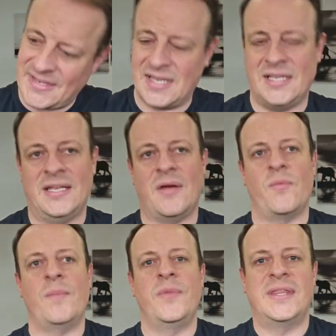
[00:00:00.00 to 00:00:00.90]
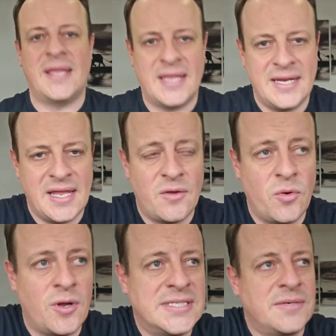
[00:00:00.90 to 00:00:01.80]
when we did get the
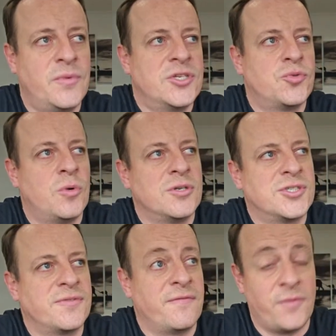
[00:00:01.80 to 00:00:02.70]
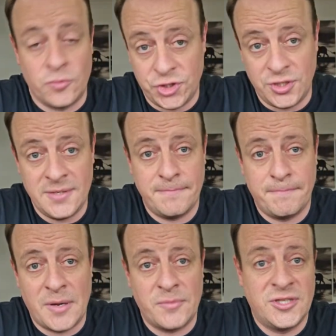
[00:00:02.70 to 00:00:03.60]
equaliser, which was fortunate
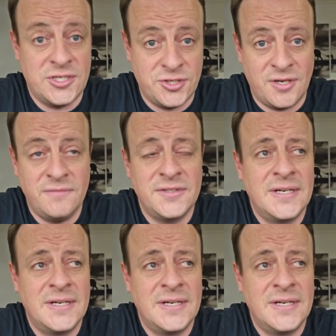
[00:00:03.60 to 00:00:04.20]
but deserved,